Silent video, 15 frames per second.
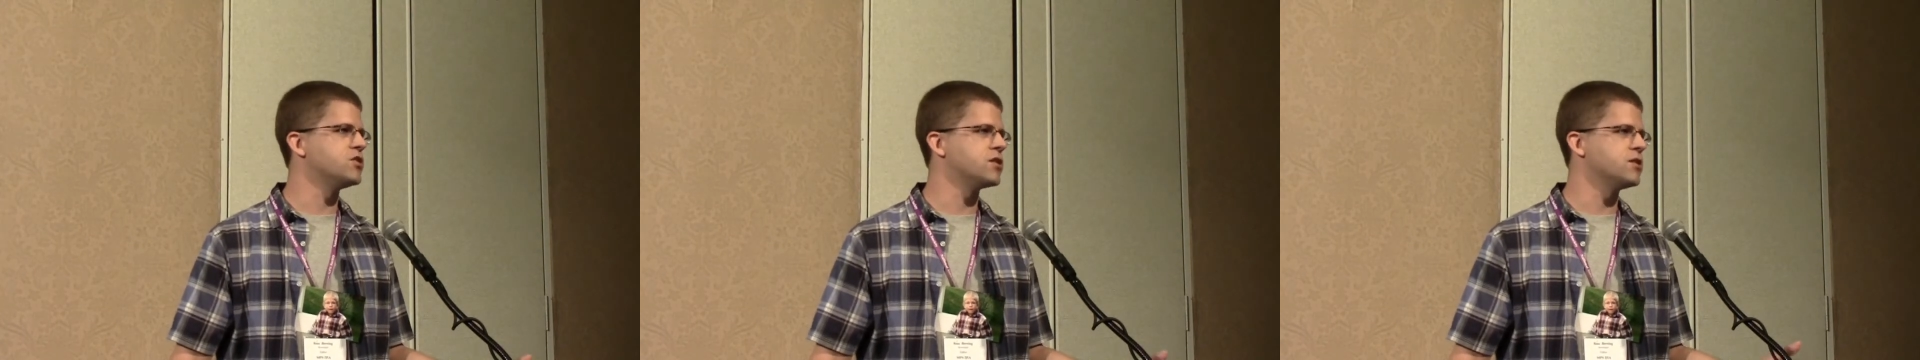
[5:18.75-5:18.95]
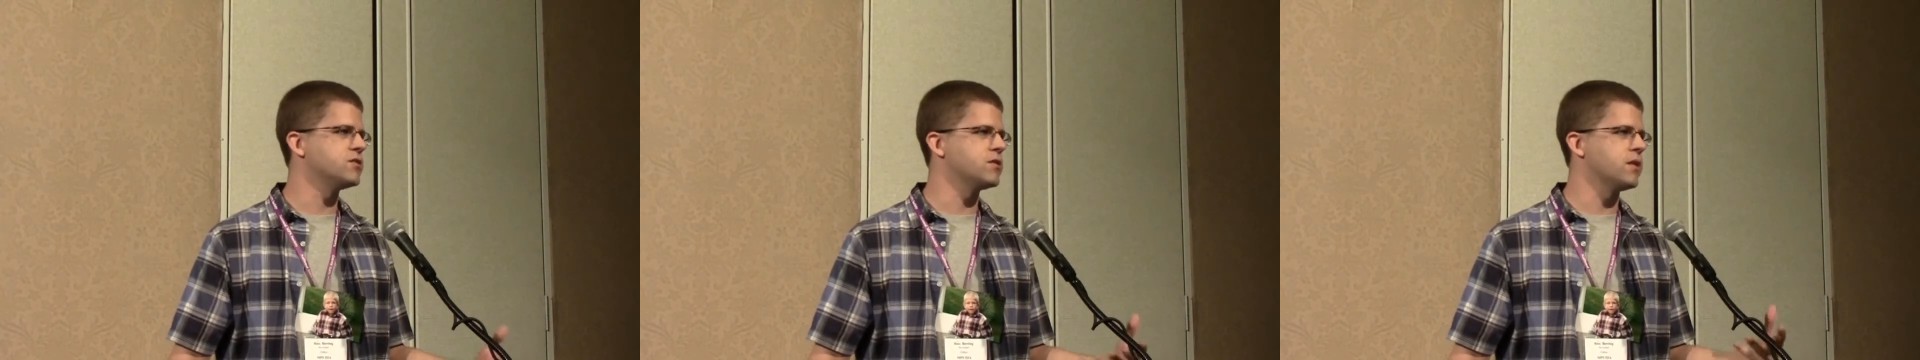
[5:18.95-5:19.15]

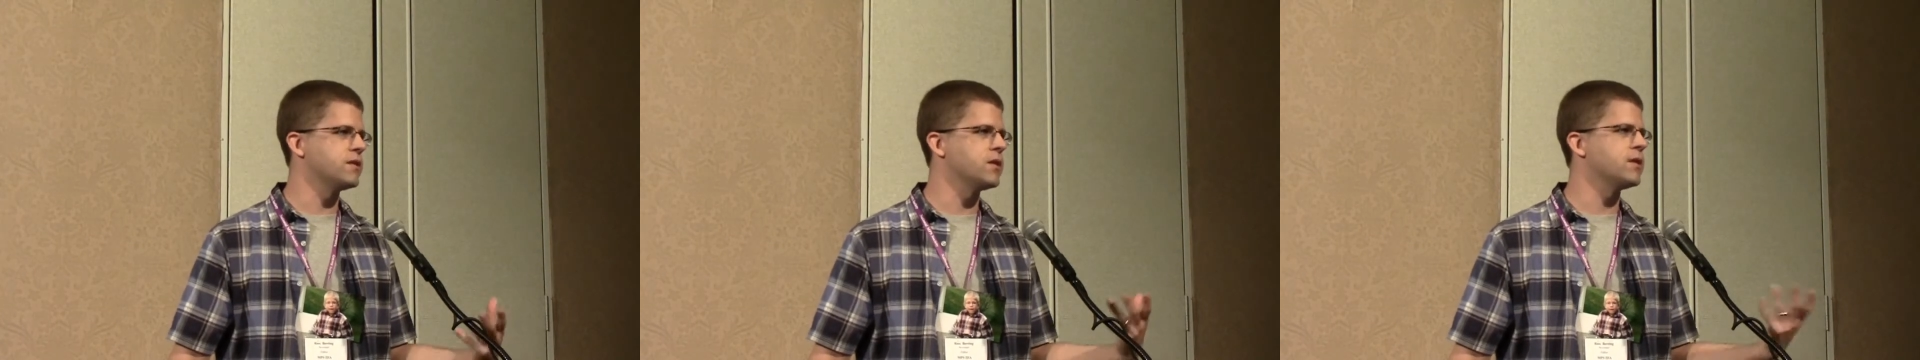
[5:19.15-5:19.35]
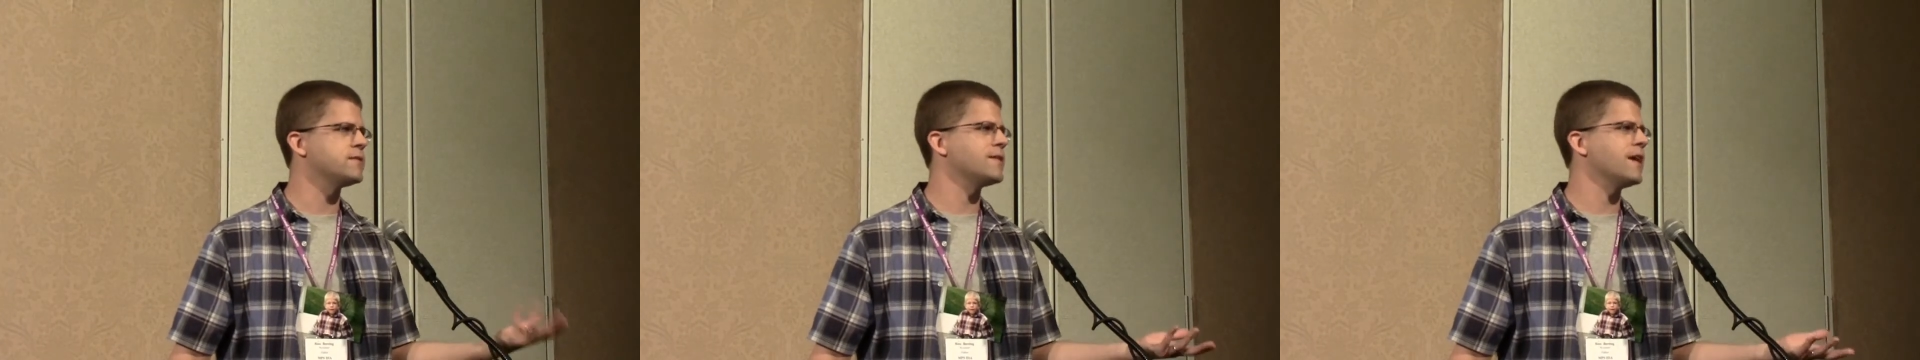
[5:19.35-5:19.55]
because
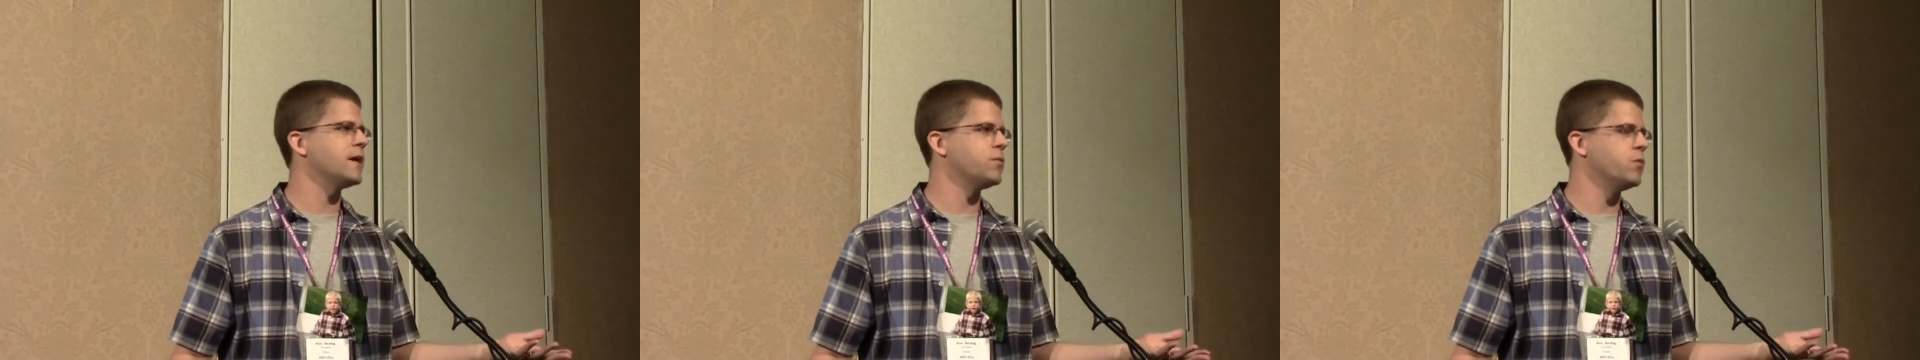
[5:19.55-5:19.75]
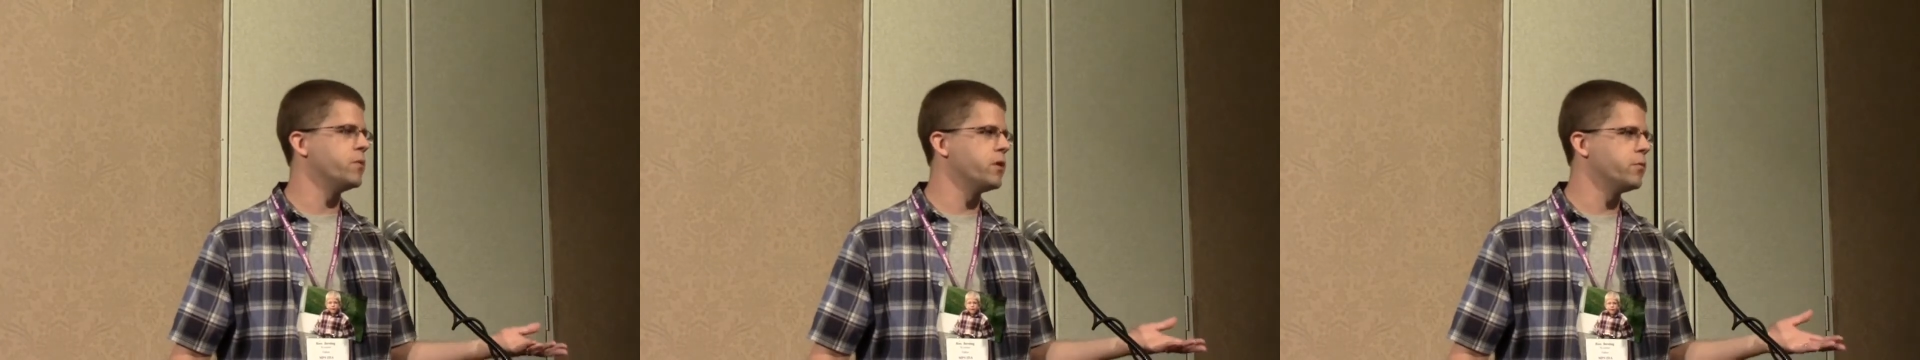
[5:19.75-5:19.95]
at that
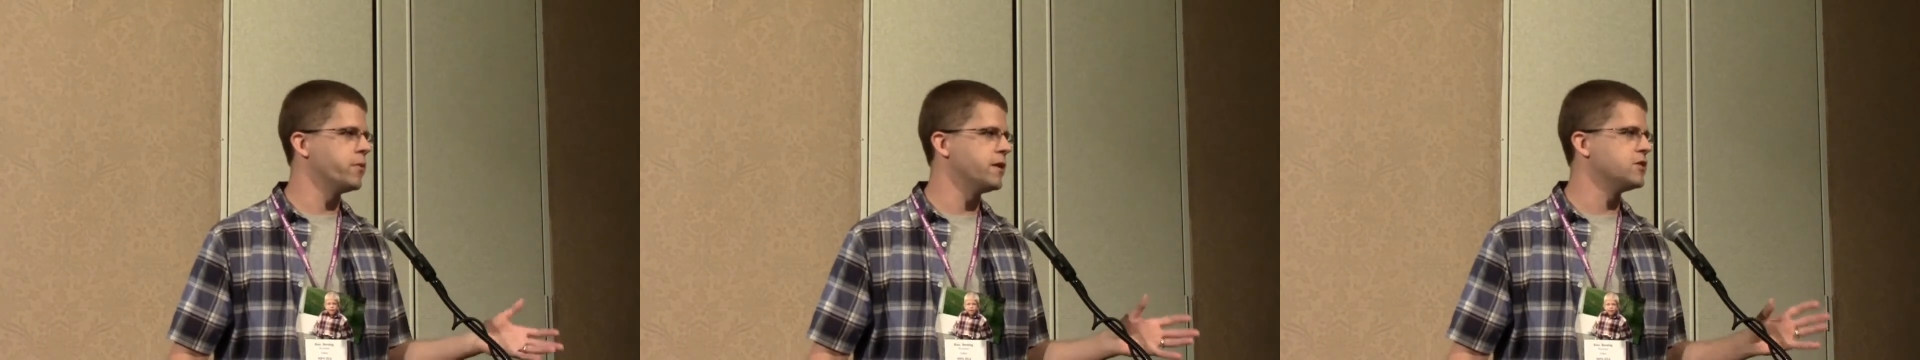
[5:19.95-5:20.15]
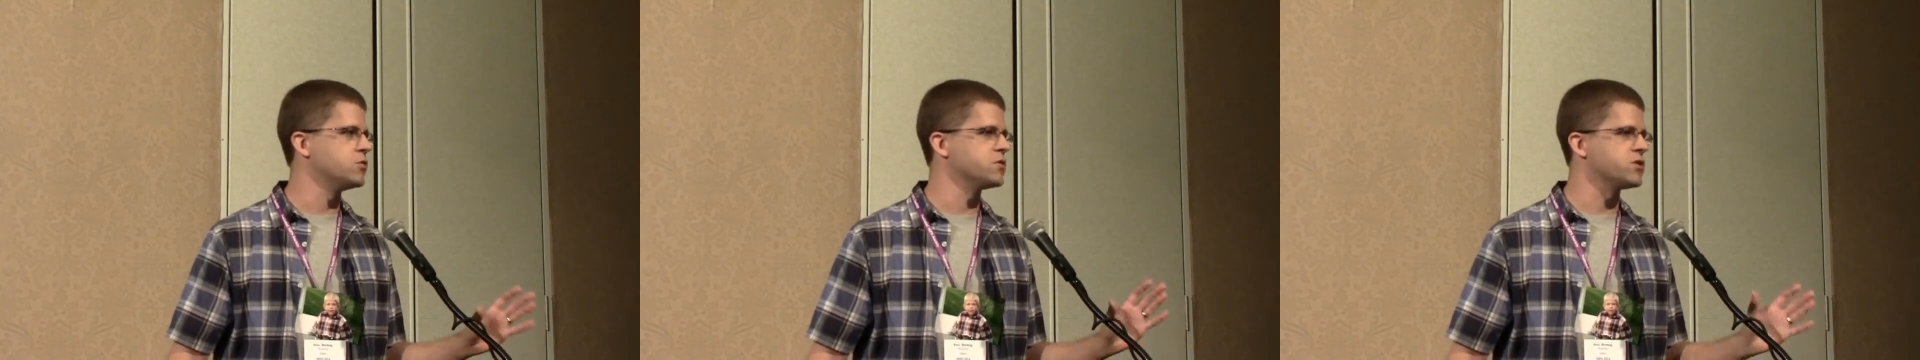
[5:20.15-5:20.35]
time the minimum
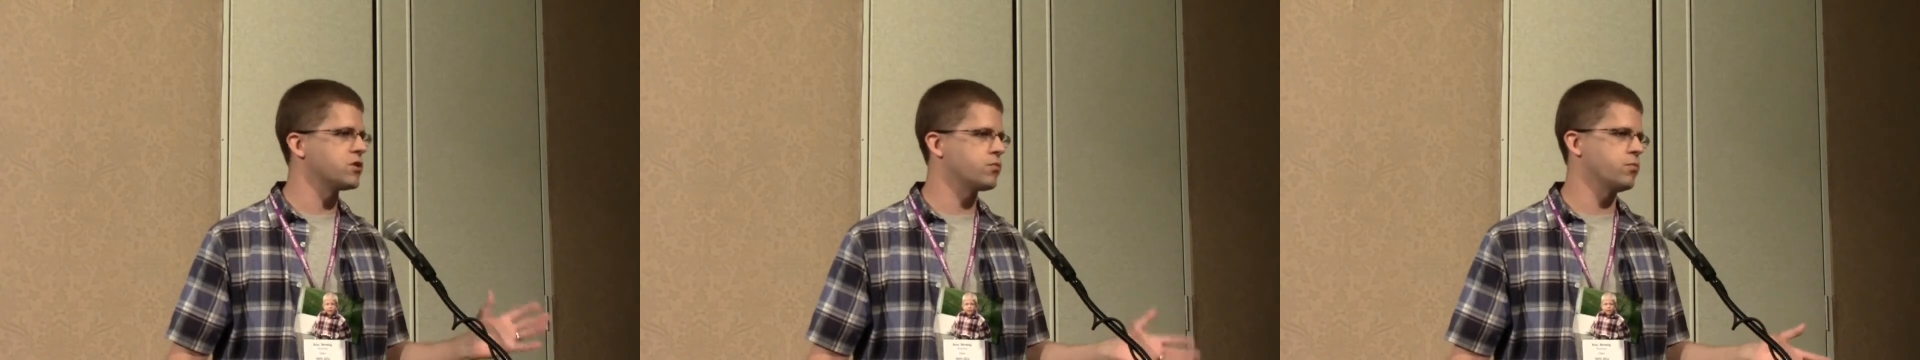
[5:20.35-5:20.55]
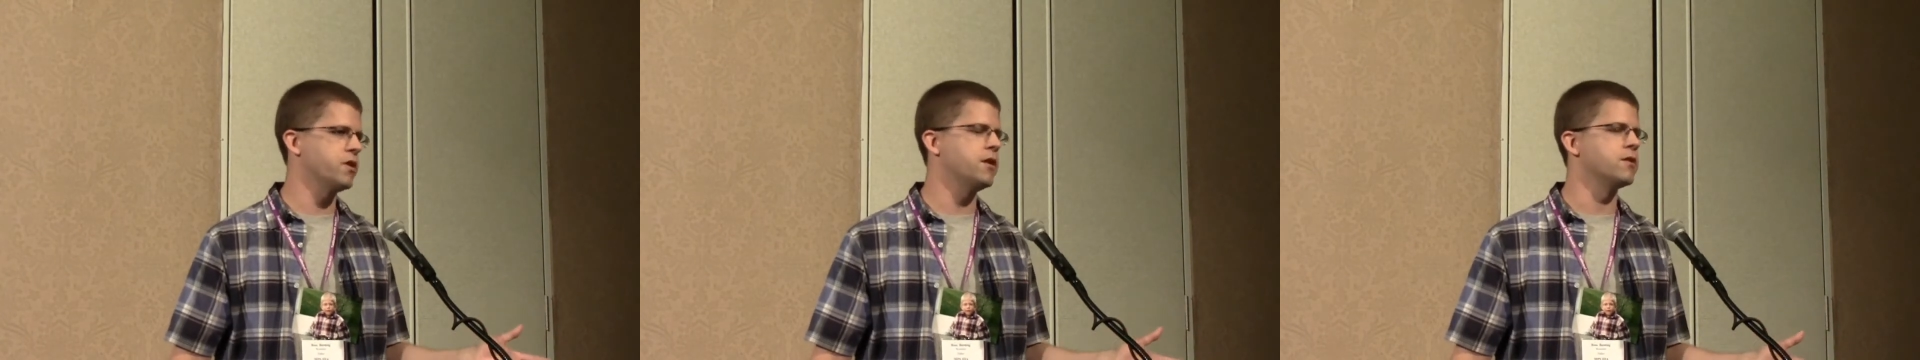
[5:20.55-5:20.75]
age was
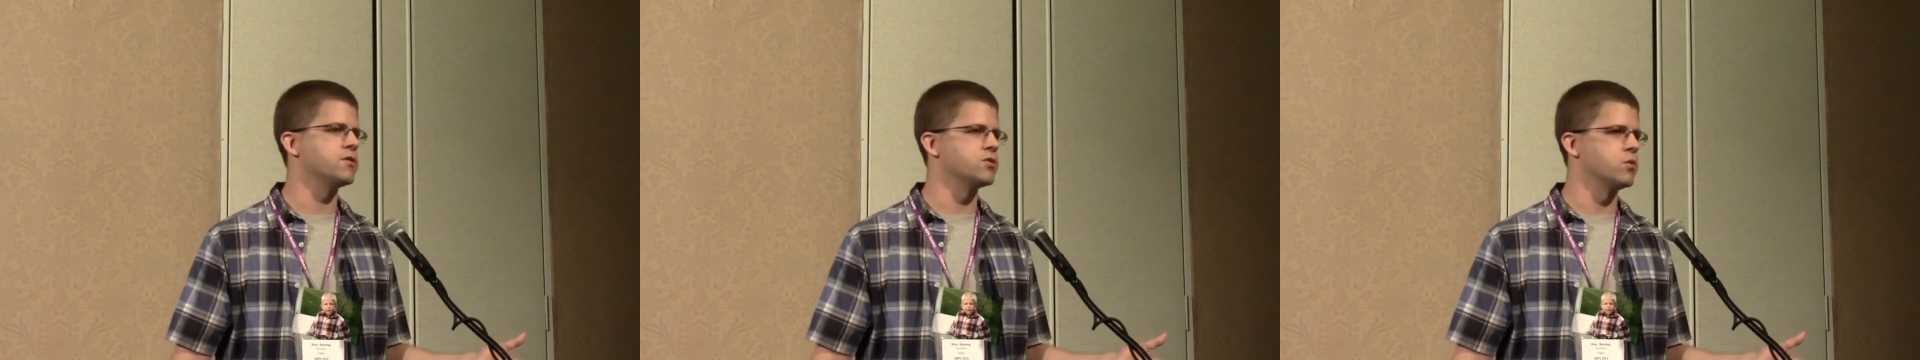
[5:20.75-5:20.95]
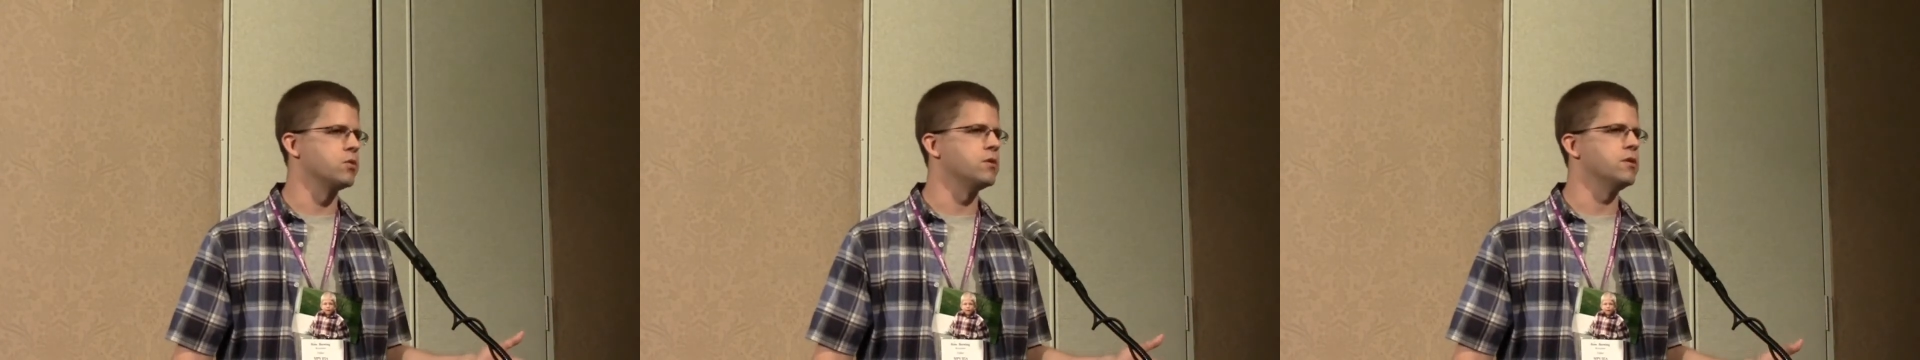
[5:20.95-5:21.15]
three
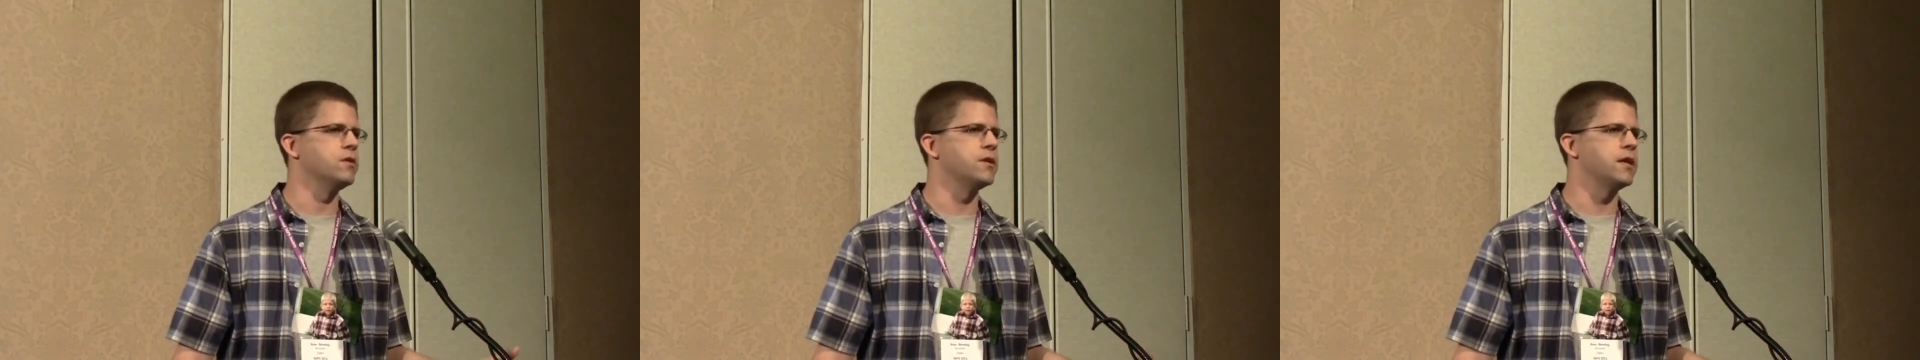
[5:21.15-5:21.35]
years old,